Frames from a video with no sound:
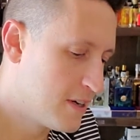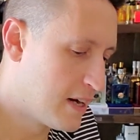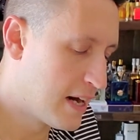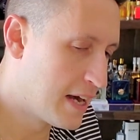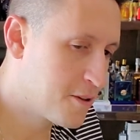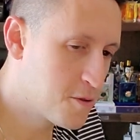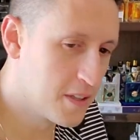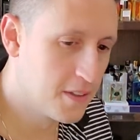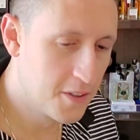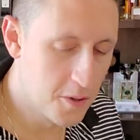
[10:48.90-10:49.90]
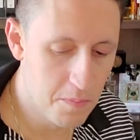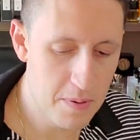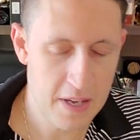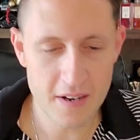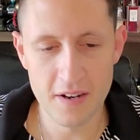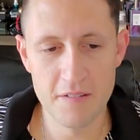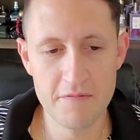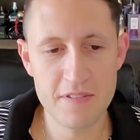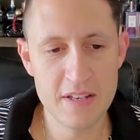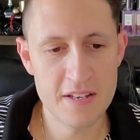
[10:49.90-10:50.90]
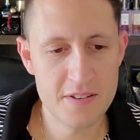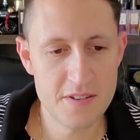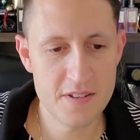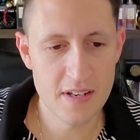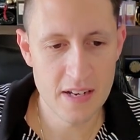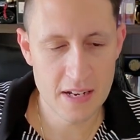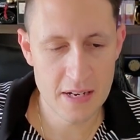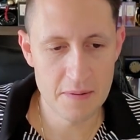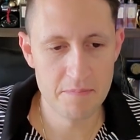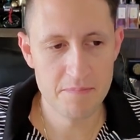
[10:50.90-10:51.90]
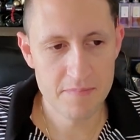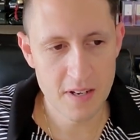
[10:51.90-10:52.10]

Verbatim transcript: Uh, there's a little bit of this, um,